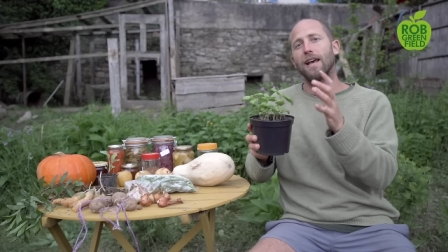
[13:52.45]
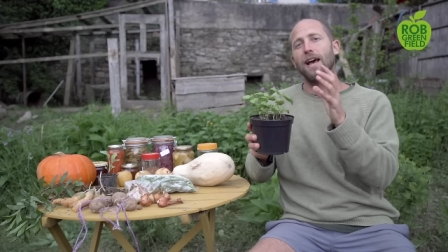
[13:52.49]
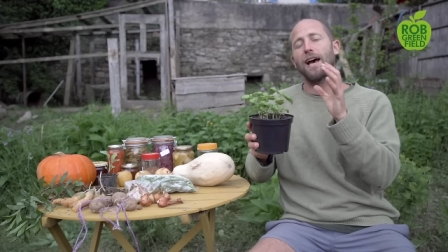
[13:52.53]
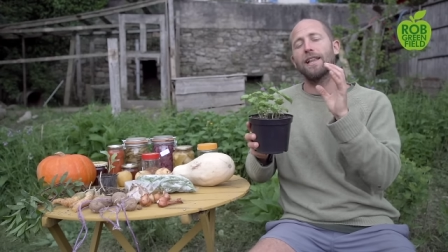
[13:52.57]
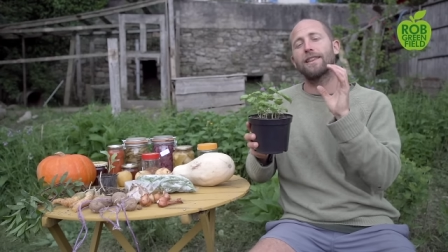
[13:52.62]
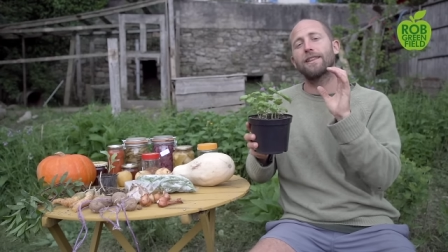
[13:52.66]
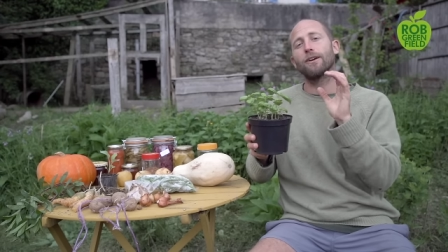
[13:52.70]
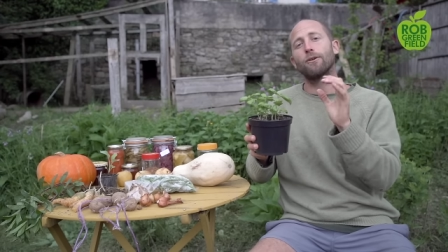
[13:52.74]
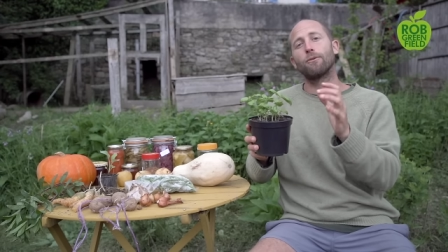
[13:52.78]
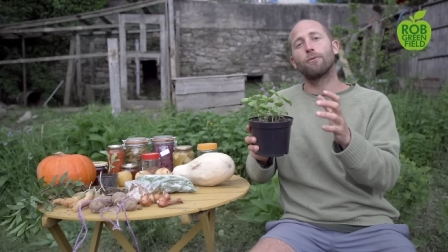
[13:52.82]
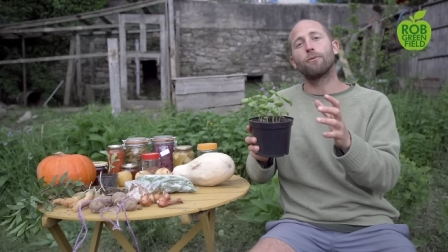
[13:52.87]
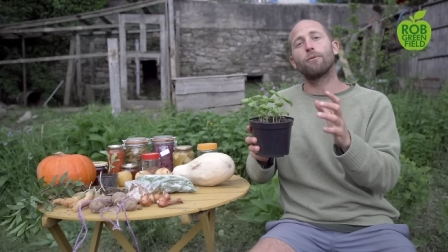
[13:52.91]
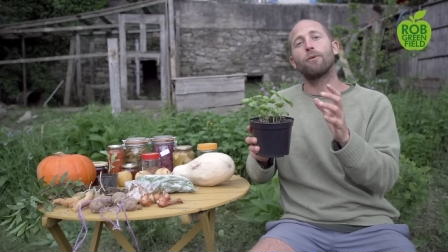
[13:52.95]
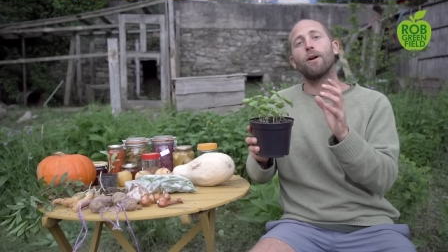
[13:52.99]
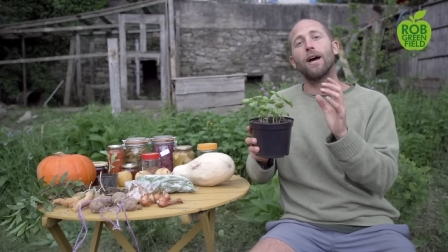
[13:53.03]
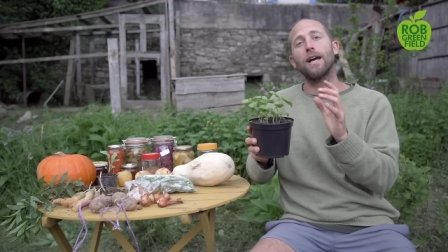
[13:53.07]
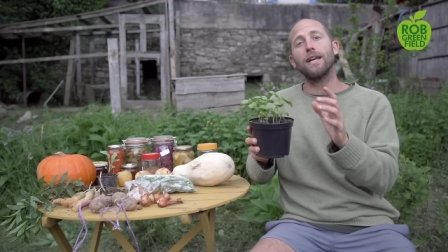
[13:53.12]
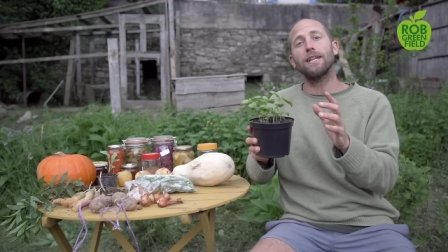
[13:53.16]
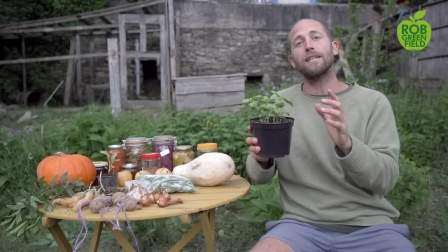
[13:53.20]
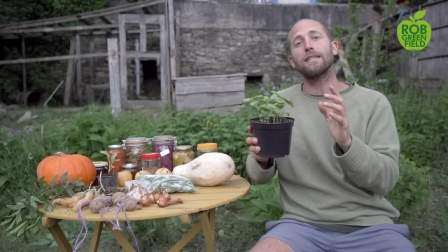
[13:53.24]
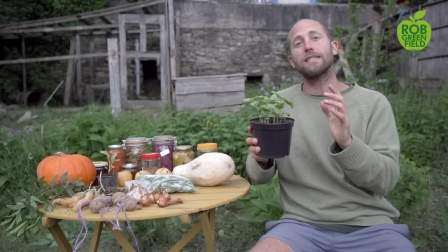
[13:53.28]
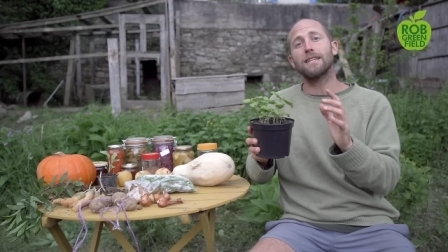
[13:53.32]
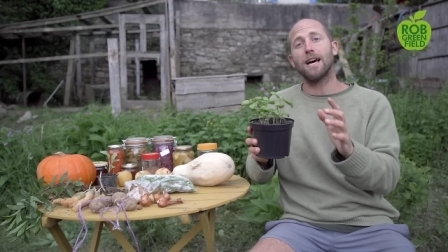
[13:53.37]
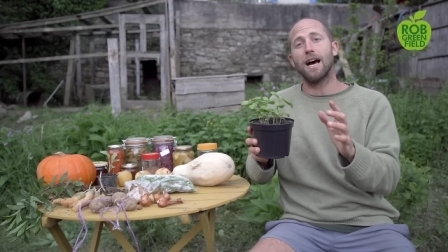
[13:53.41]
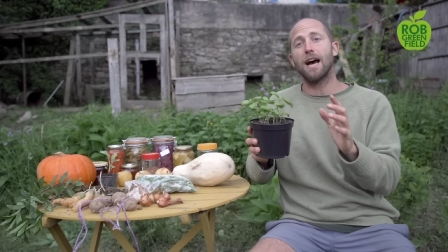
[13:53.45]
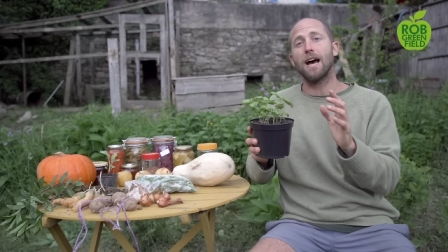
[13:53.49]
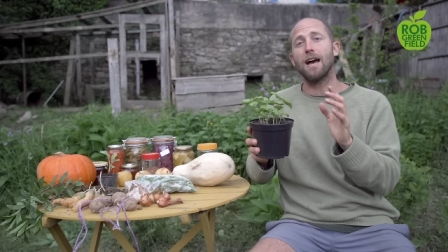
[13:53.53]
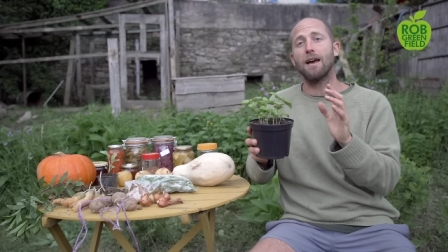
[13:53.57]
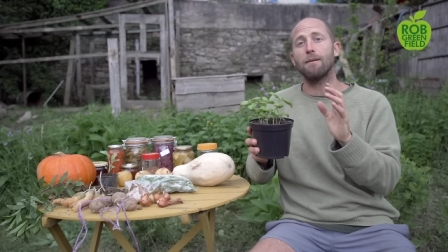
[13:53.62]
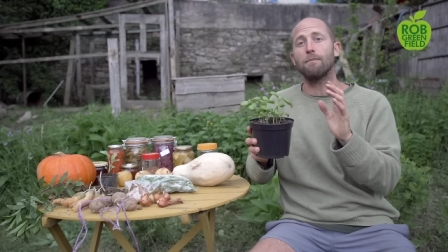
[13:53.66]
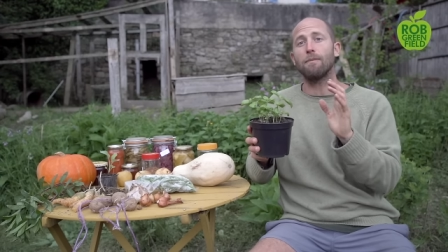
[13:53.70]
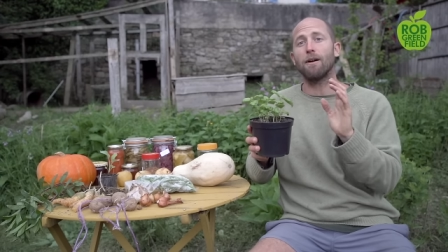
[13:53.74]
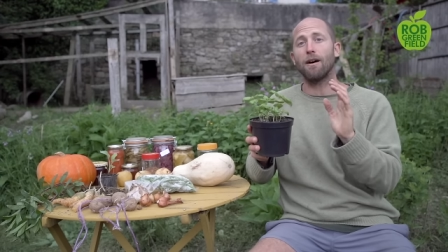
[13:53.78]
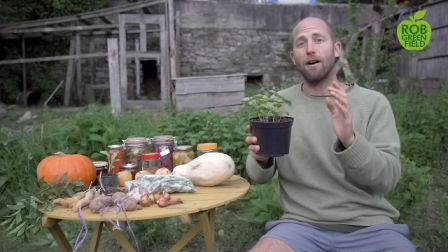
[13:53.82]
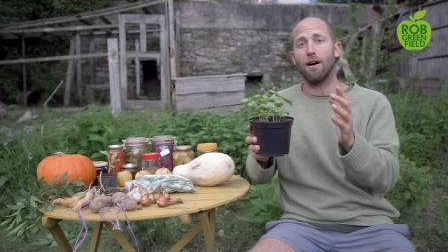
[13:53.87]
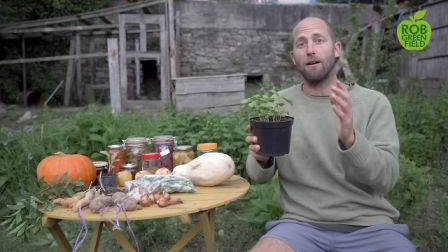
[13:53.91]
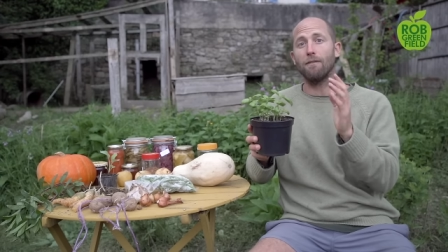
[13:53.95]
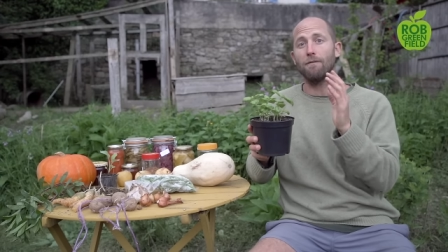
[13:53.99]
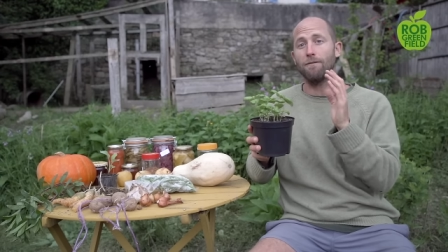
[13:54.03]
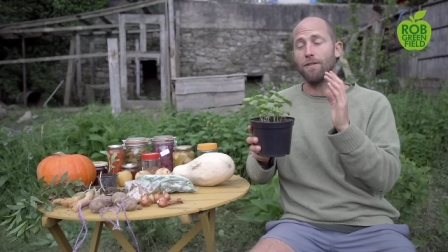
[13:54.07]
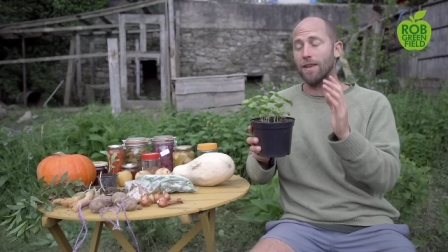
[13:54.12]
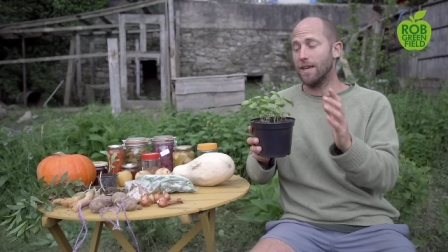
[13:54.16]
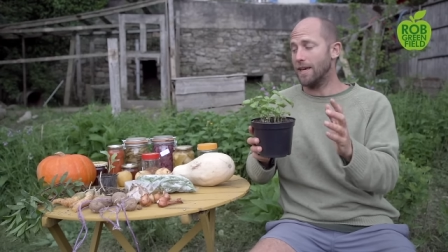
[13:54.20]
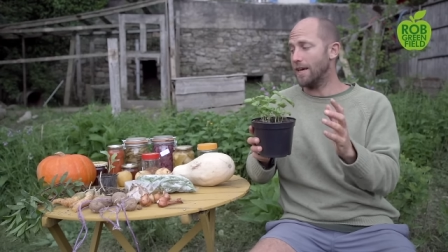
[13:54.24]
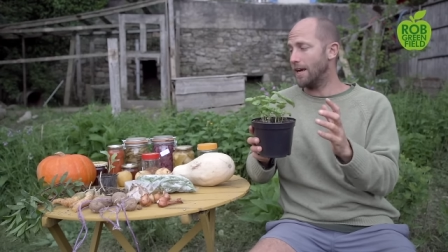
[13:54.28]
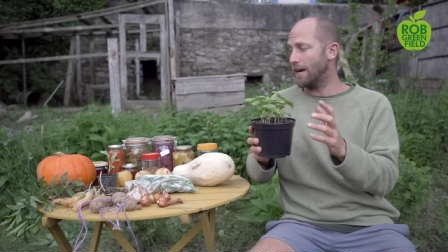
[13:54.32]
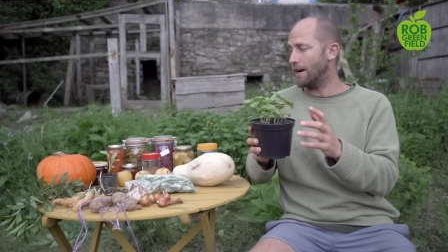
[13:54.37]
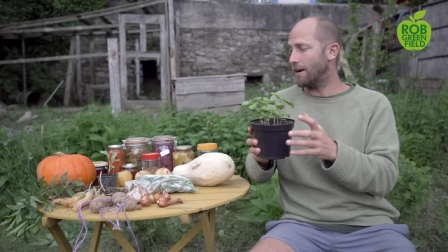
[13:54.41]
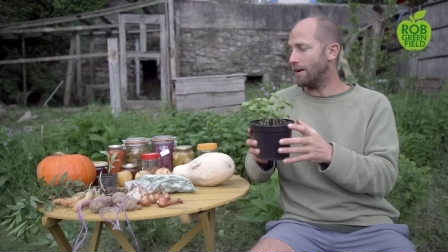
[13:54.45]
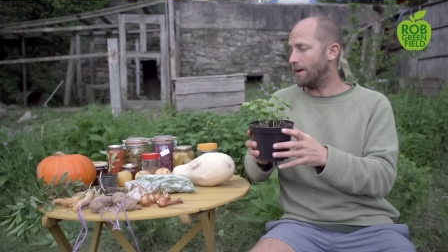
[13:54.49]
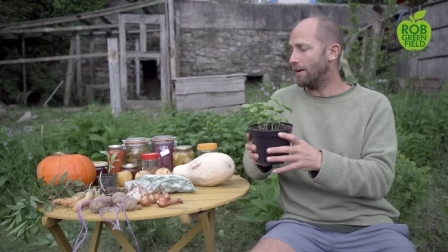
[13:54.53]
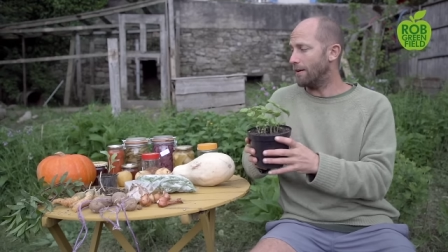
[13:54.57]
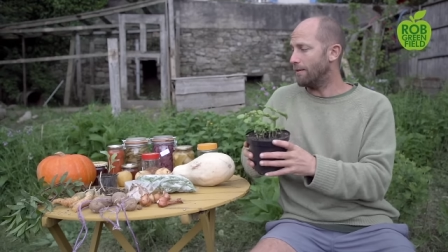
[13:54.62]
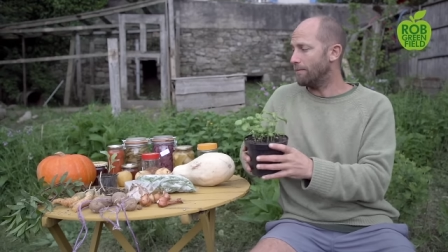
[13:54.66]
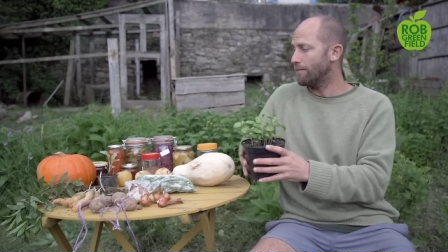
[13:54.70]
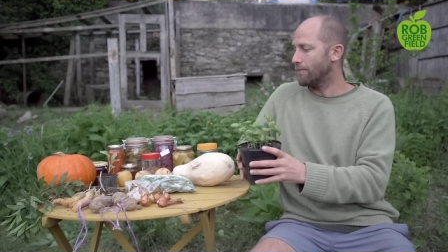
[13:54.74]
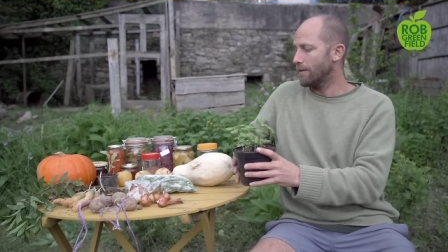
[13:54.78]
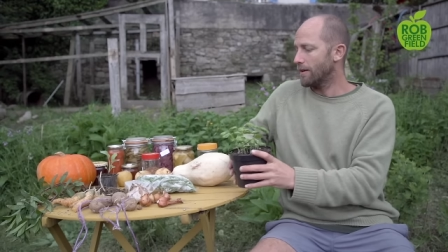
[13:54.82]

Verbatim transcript: at the right time of the year.